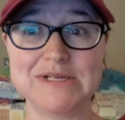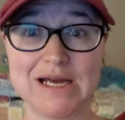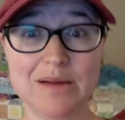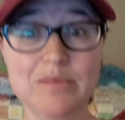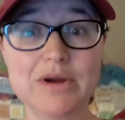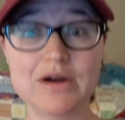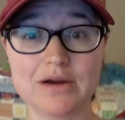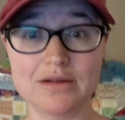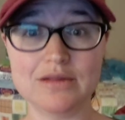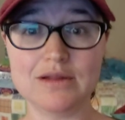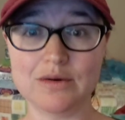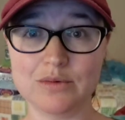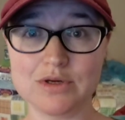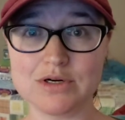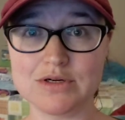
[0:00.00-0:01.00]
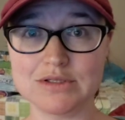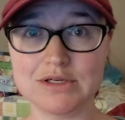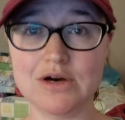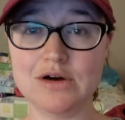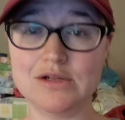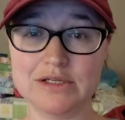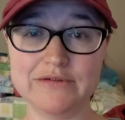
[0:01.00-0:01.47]
time period that we're
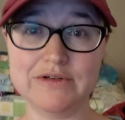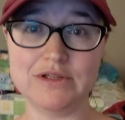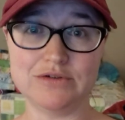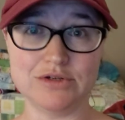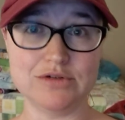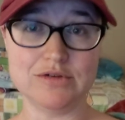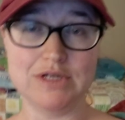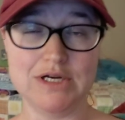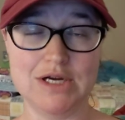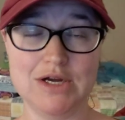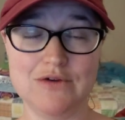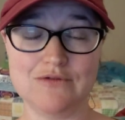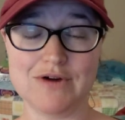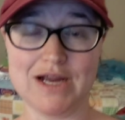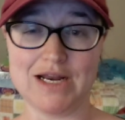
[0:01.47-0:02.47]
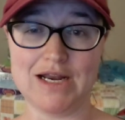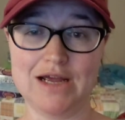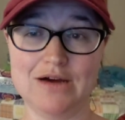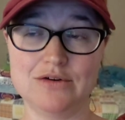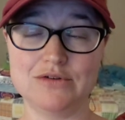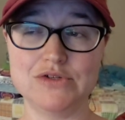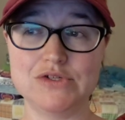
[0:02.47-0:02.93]
all living through right
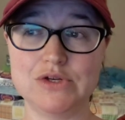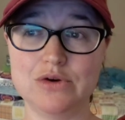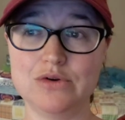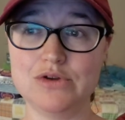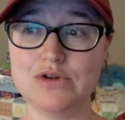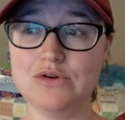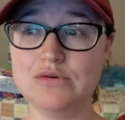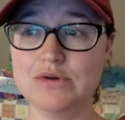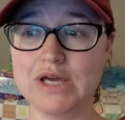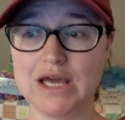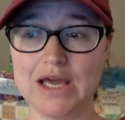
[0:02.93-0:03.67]
now. So you